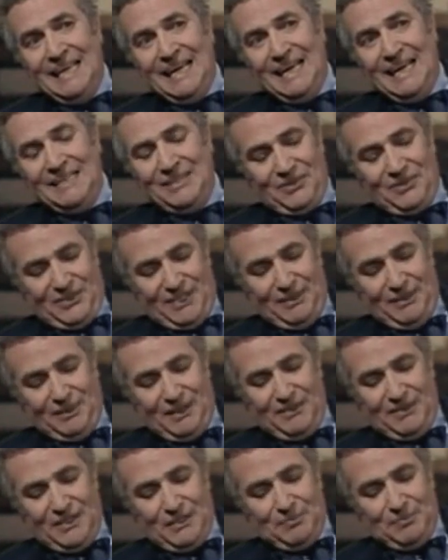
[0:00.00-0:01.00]
and you see
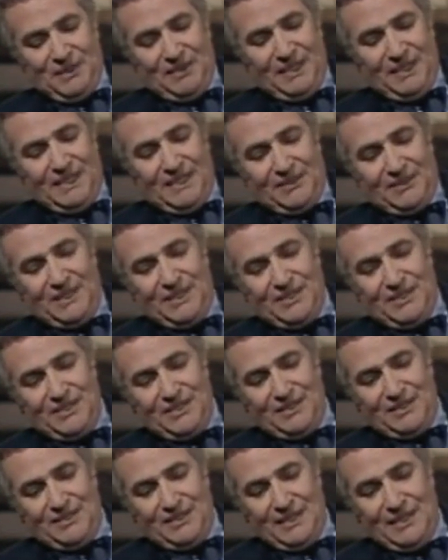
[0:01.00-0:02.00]
one of these pathetic
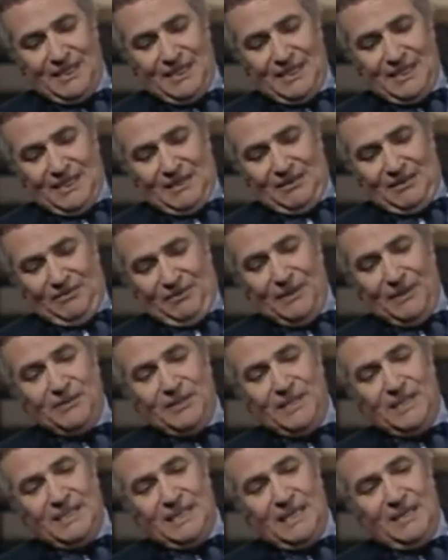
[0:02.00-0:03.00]
creatures
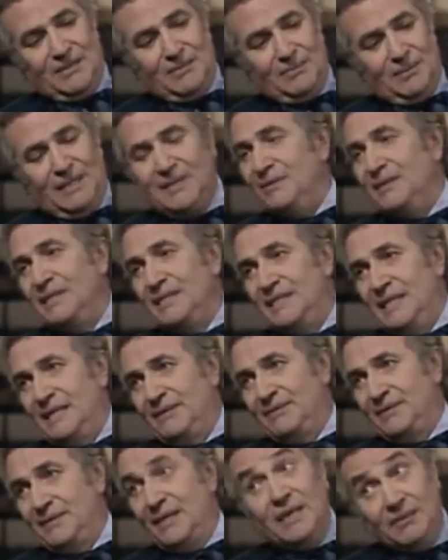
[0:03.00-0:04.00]
floating down to a lonely
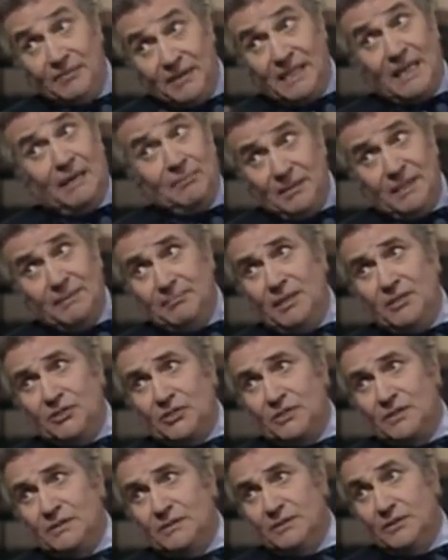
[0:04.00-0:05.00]
death, and overcome with
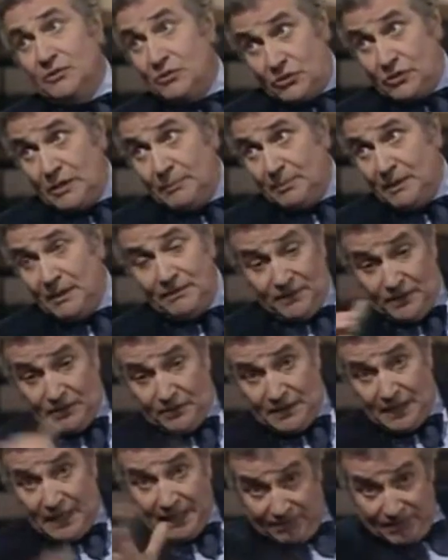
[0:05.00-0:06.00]
emotion, you strip off and you
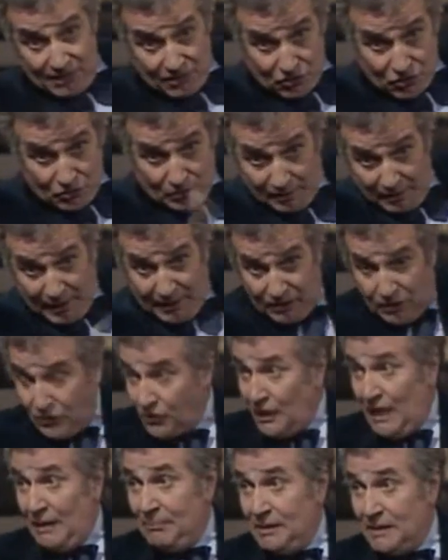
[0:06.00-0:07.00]
dive in, you swim out, you
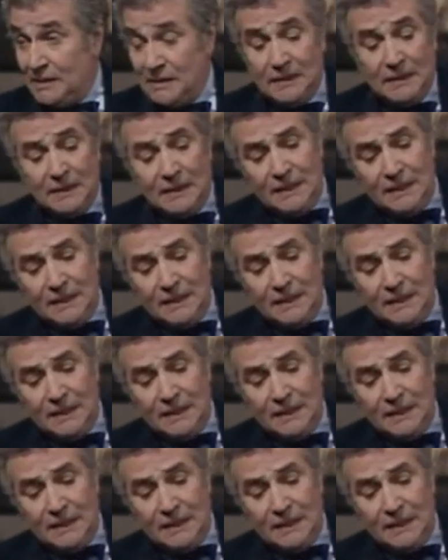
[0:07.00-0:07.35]
grab it,